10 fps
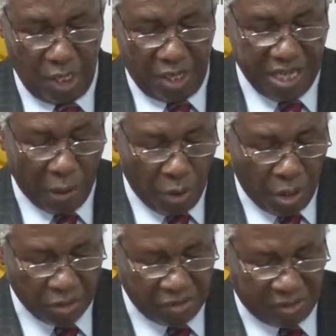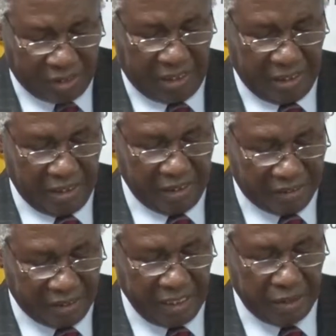The awards
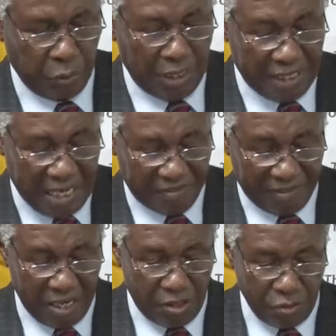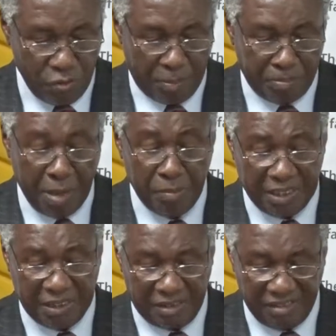seek to identify through a
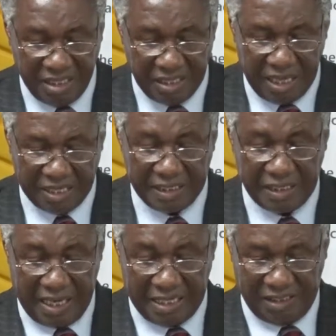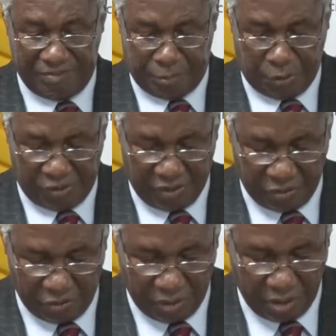public-driven and interactive
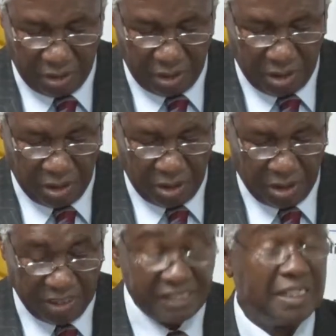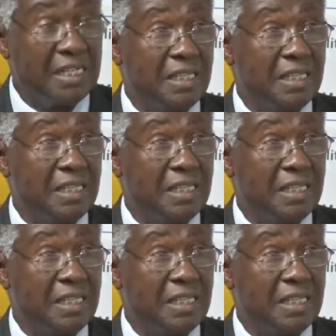process residents